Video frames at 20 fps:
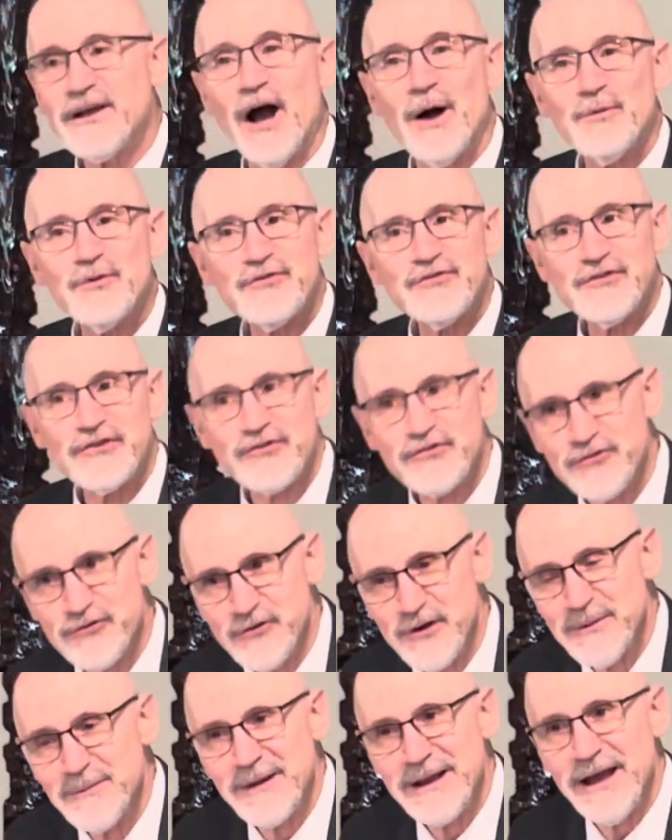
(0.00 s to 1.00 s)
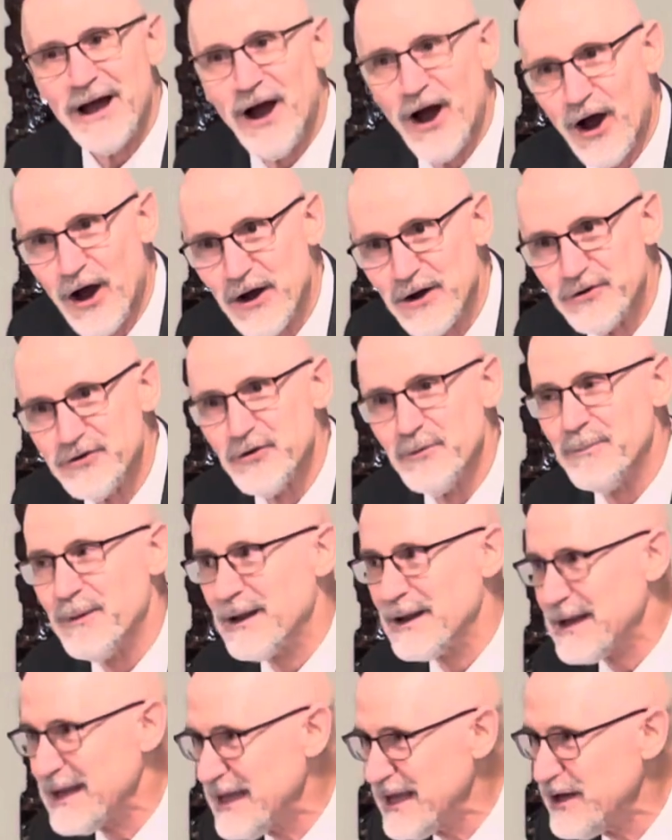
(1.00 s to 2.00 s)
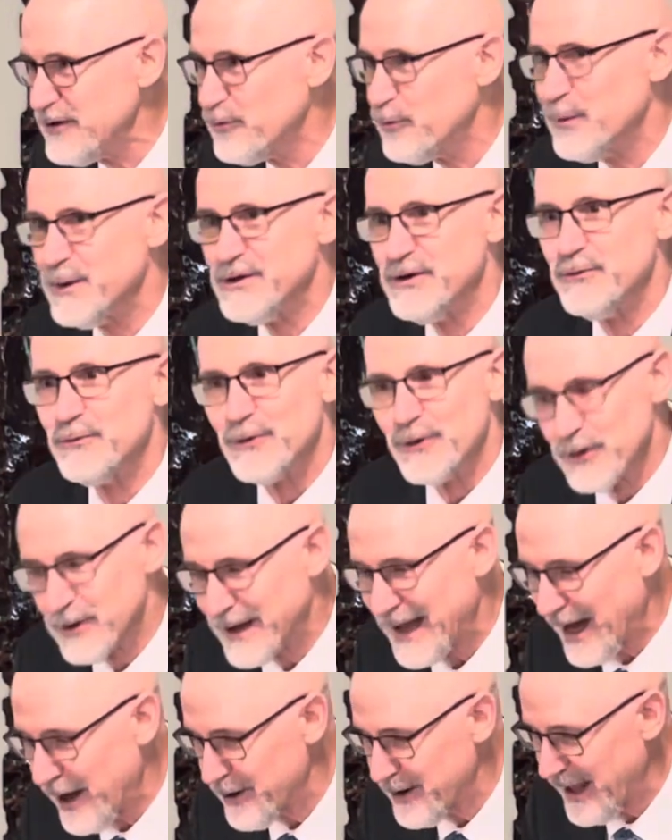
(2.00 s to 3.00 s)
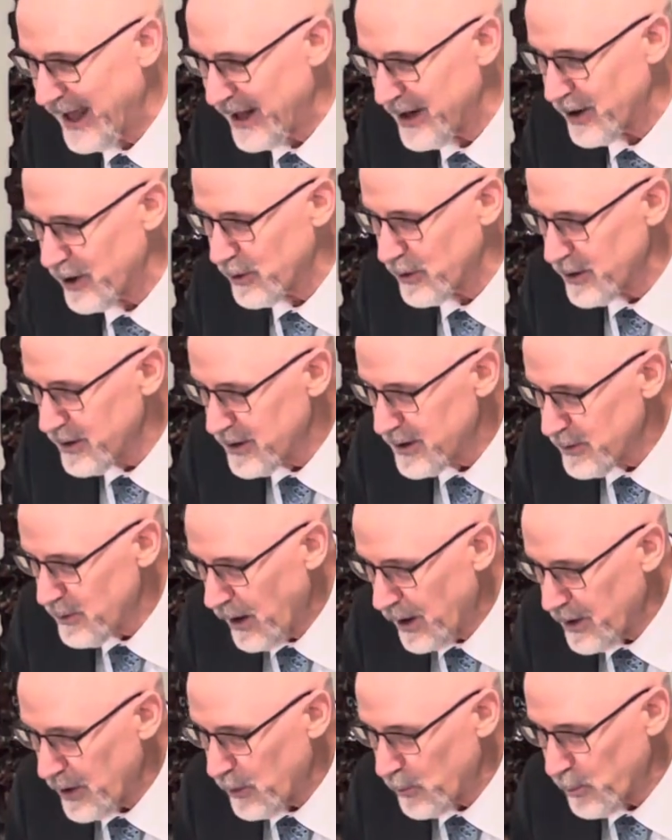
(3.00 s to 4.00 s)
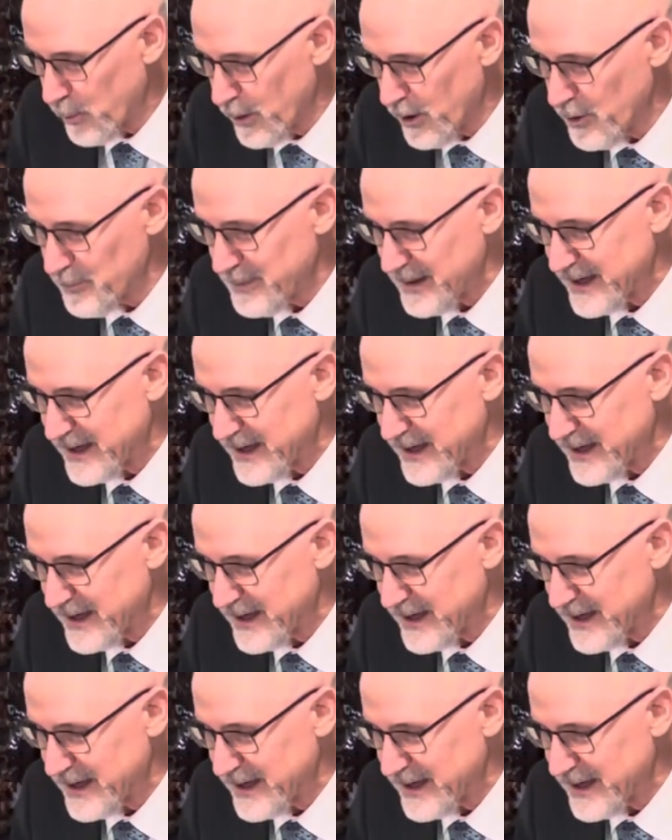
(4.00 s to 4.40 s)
almost extremely hard to believe when you look out at our world,